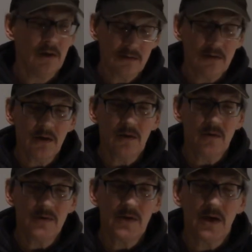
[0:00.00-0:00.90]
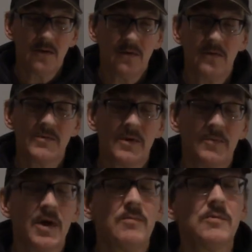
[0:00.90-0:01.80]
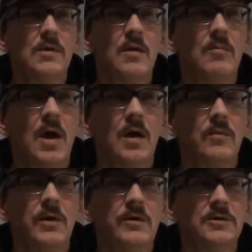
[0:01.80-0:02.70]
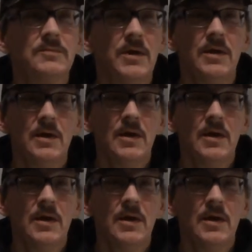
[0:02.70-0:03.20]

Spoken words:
It's not always that cold. Sometimes we get mild winters, but